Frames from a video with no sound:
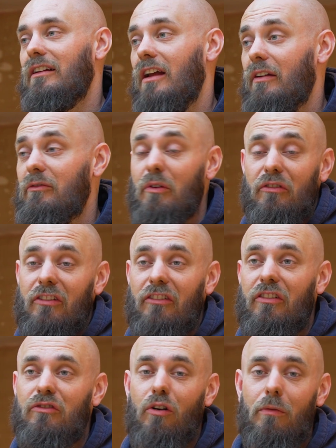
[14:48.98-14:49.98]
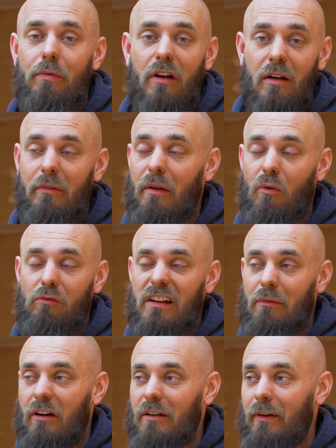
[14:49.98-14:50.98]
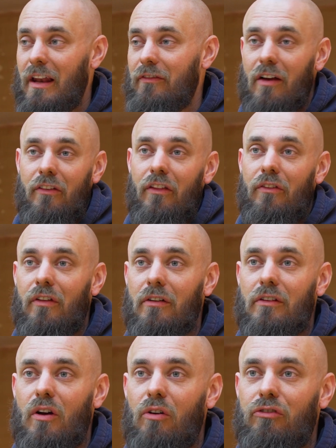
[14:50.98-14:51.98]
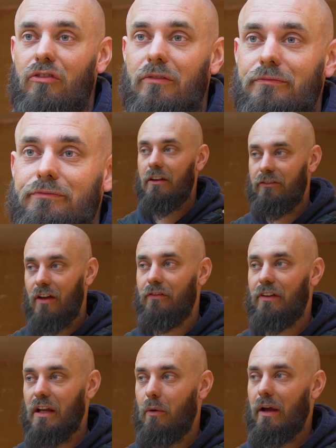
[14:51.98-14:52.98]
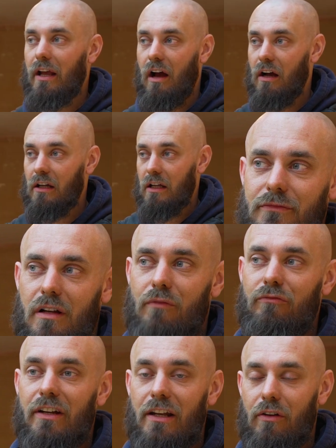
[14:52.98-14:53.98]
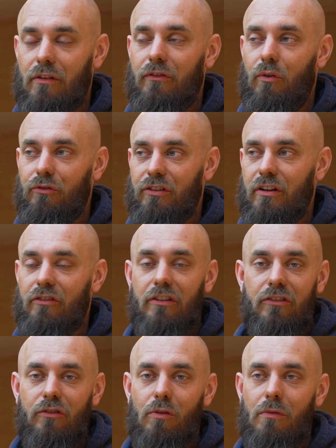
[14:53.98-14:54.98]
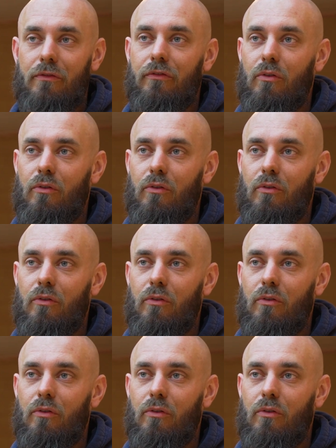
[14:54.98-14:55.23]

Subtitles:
To be honest, that's the job, and I'm not really worried about anything other than the cost. It's definitely quicker. I'm really looking forward to using this tool moving